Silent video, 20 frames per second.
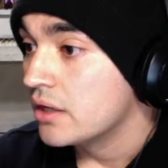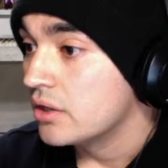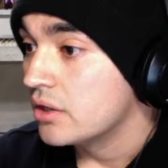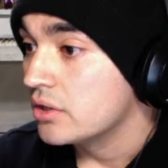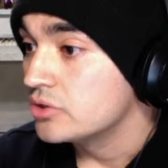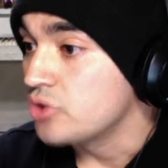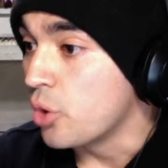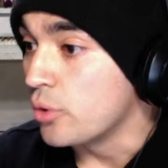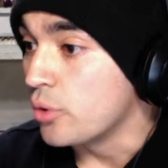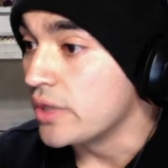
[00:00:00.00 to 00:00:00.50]

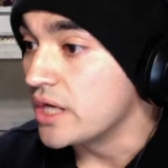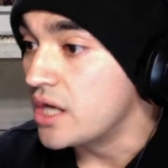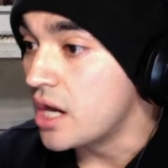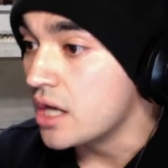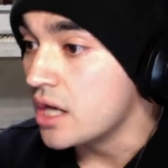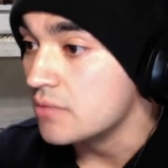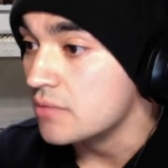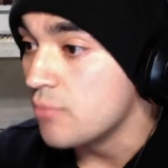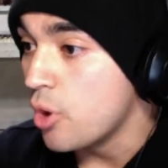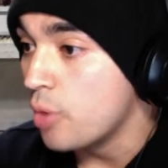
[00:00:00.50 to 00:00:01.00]
Tony cut
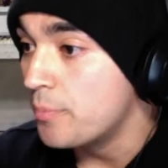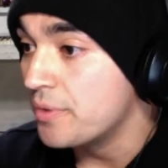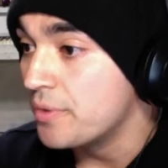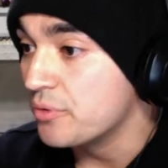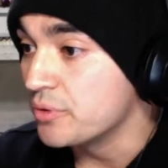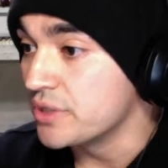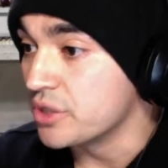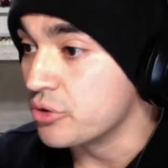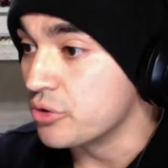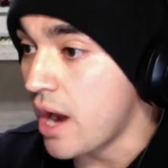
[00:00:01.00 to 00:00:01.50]
him open
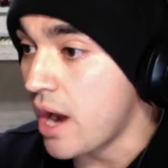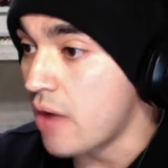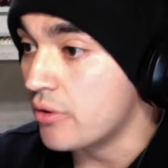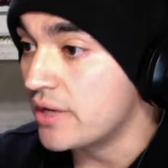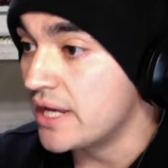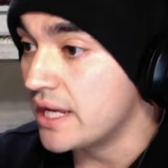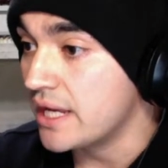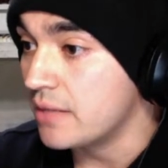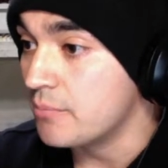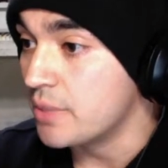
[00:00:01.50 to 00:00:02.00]
with a ground
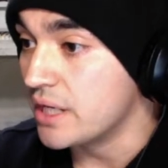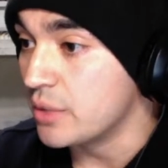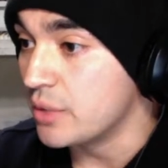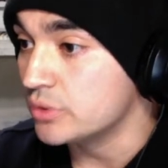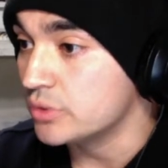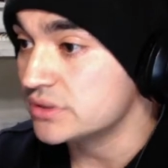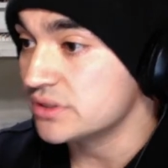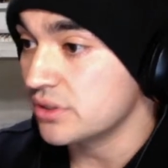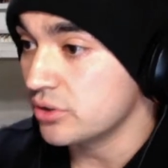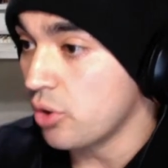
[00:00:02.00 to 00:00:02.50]
kick, but
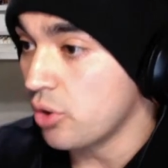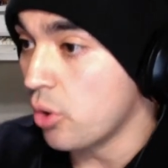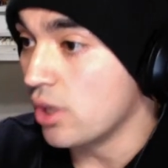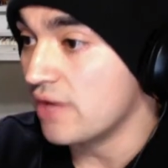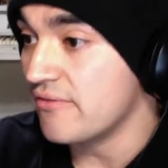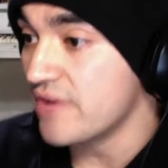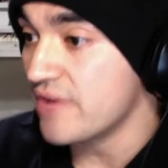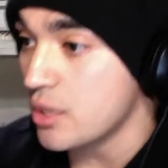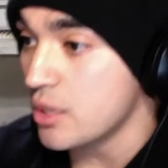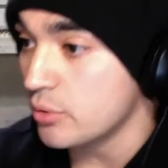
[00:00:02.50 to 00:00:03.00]

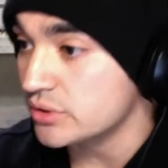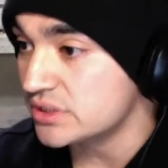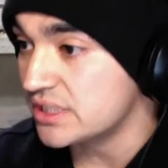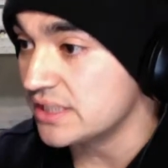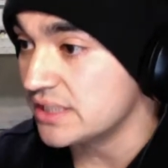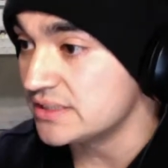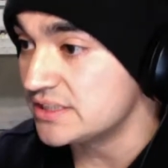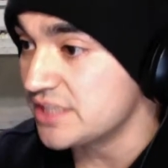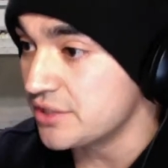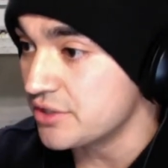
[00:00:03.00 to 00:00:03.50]
Oliveira was
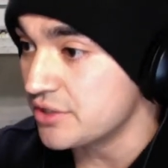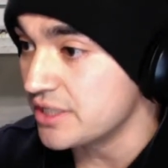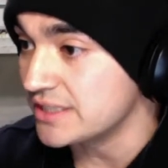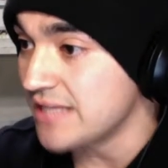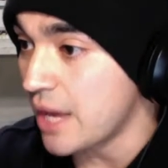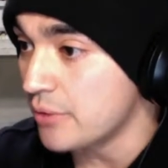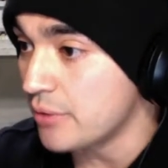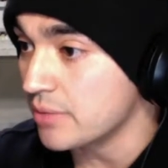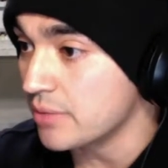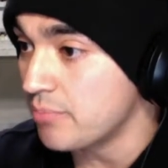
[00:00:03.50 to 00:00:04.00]
considered a
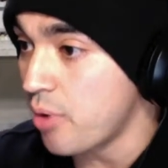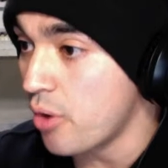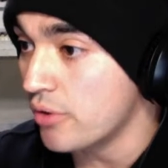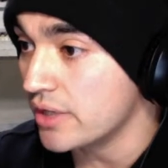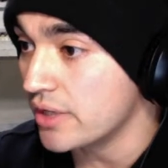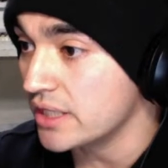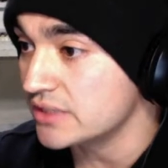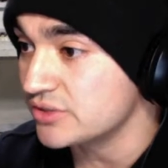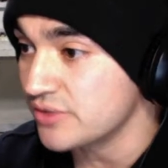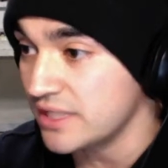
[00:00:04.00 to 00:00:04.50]
downed
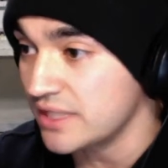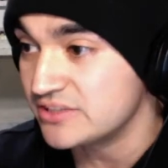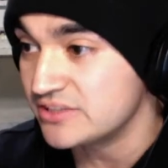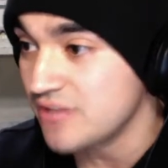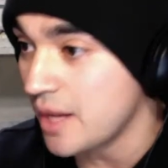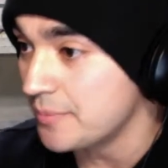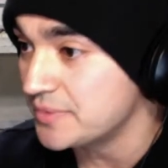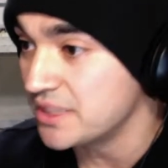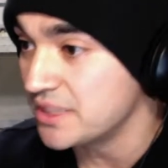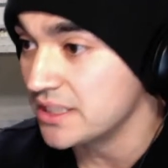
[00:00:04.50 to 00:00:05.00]
opponent, so they
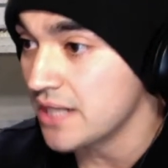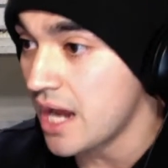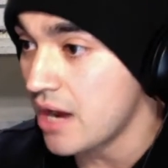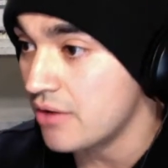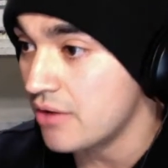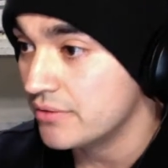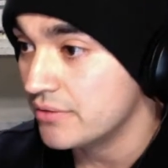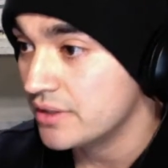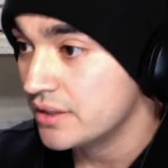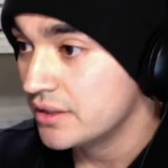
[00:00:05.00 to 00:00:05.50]
stopped it now.
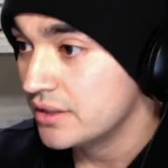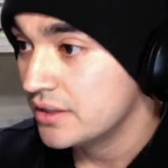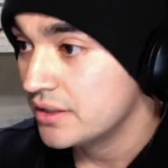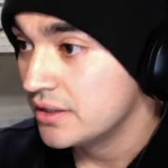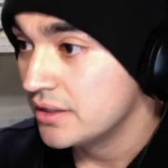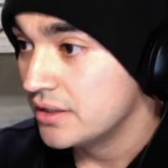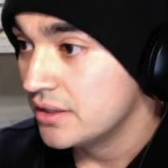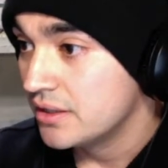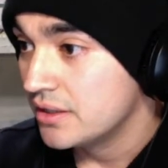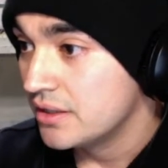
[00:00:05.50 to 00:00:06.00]

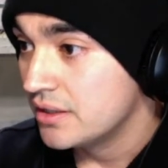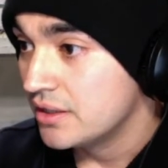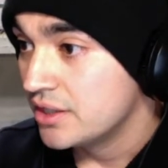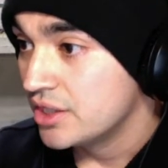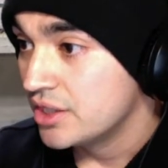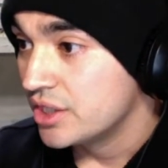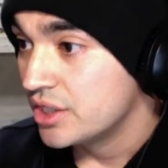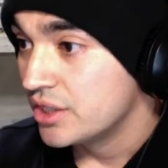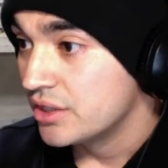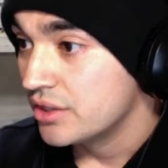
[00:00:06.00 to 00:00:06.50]

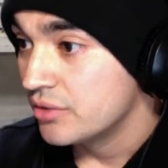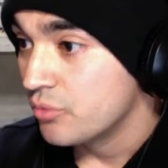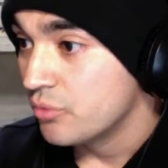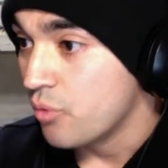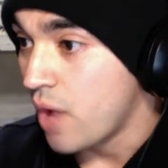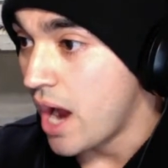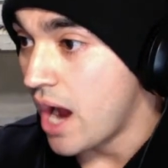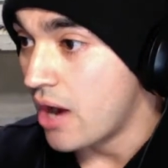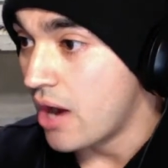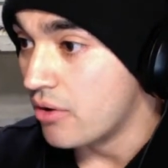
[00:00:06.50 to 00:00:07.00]

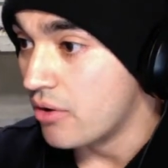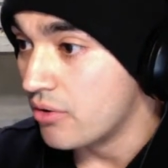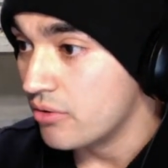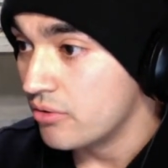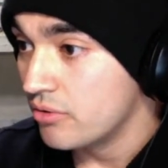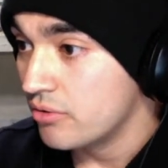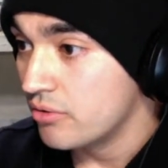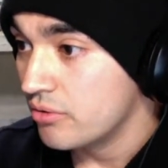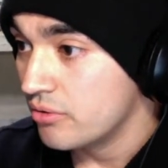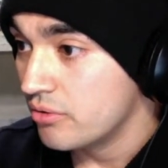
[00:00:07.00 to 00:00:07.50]
Wow.
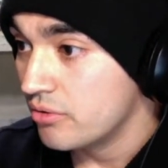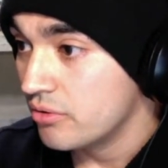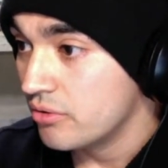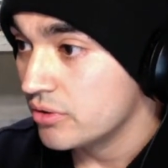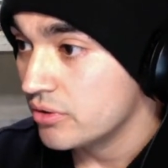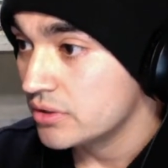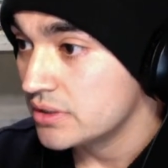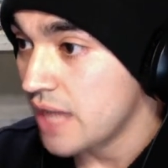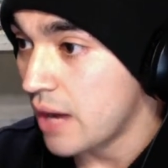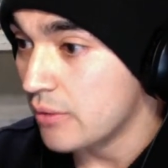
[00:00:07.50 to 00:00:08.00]

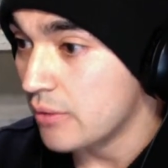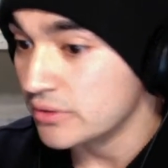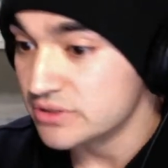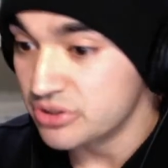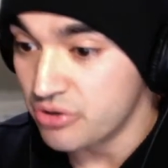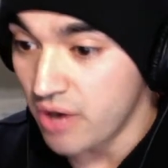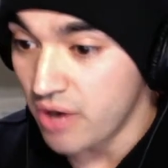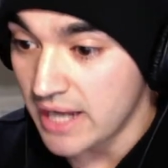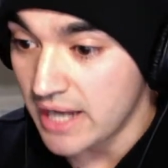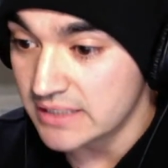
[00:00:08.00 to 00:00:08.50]
That was
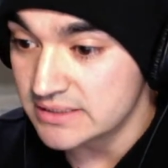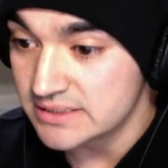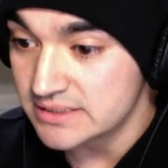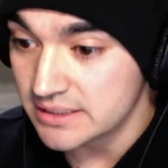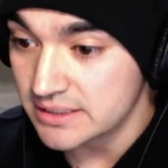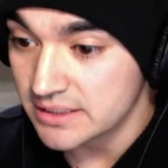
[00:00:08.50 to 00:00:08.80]
crazy.